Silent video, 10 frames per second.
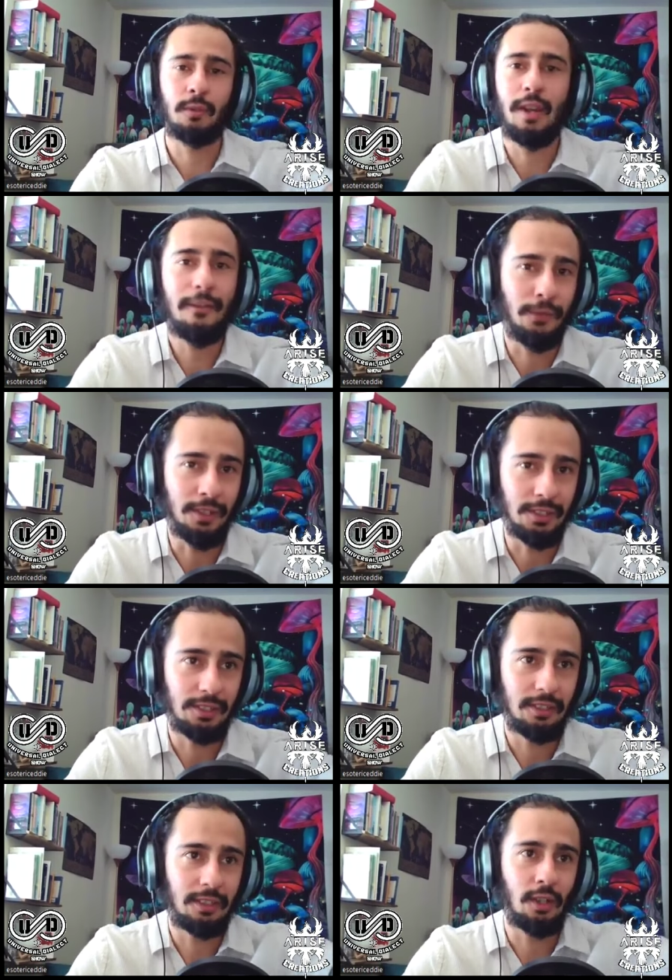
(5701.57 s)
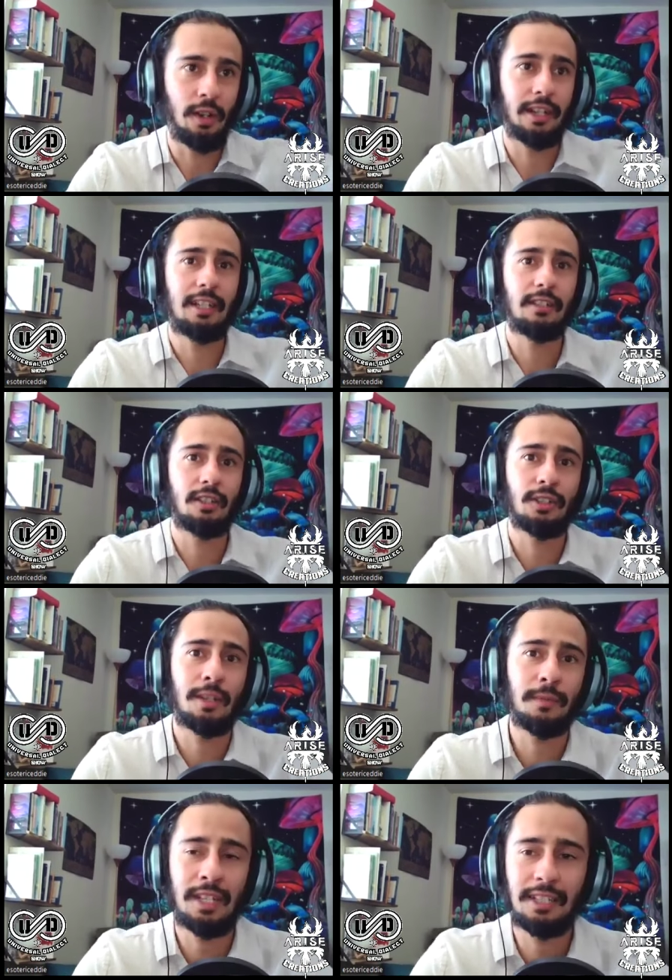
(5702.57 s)
reference. You know, like he there's
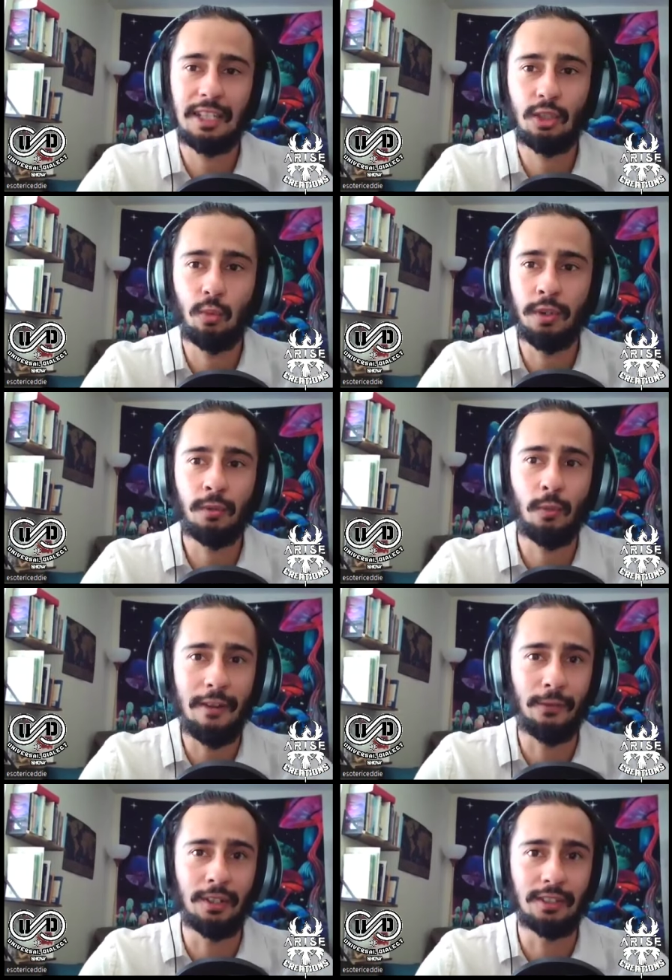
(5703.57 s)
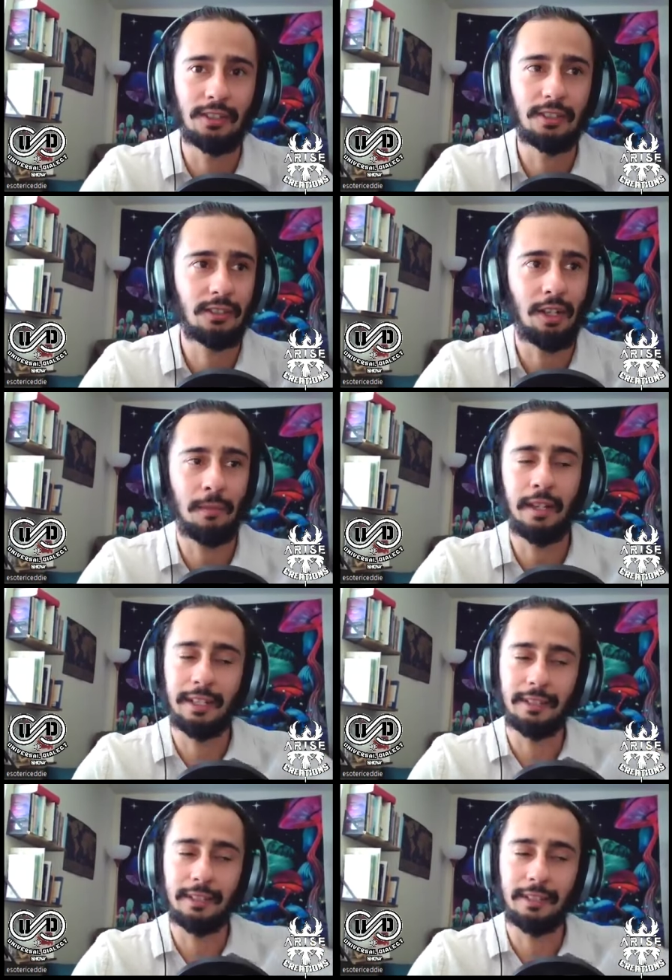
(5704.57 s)
some things he just wouldn't reference. So I'm so like, he'd